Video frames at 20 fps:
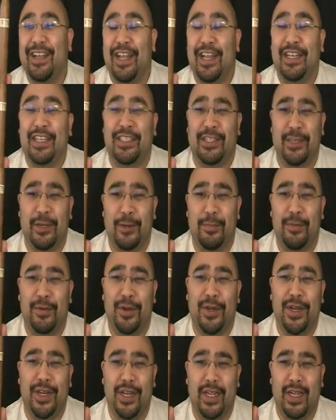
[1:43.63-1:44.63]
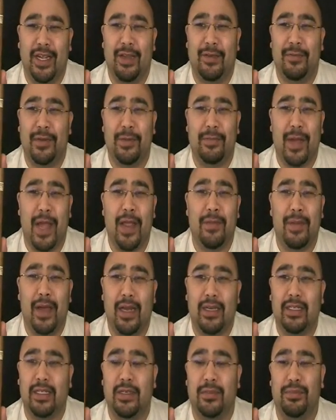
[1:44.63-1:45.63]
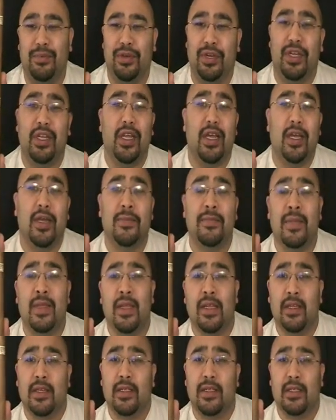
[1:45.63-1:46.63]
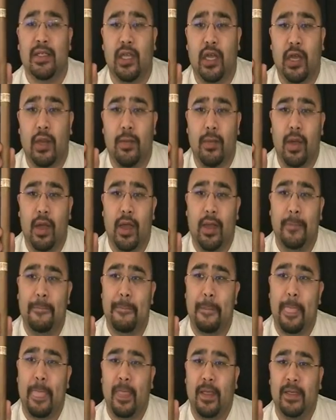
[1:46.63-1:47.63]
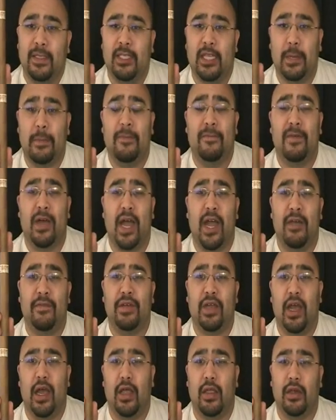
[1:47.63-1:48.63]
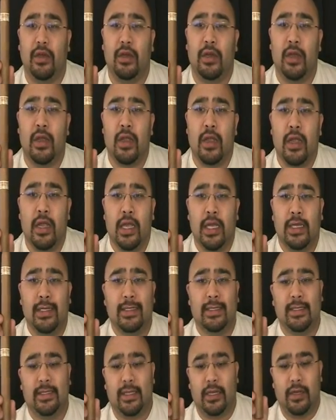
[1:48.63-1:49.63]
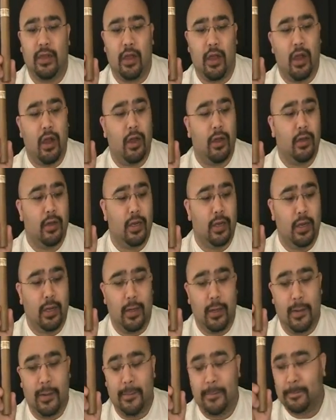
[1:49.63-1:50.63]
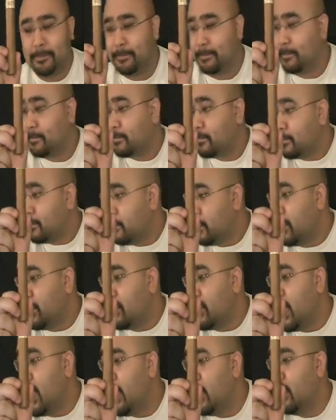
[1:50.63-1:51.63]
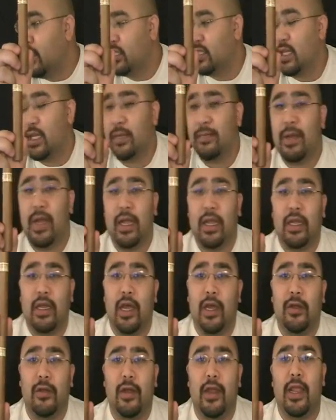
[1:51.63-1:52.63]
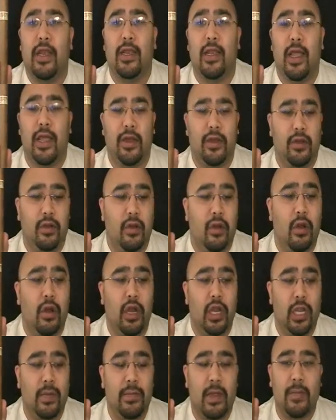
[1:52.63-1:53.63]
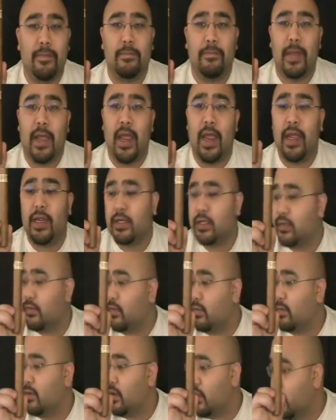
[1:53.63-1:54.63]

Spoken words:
it's still a pretty when you buy a box, it's still pretty sub $5 cigar. And it looks like my cutter and lighter are in my pants from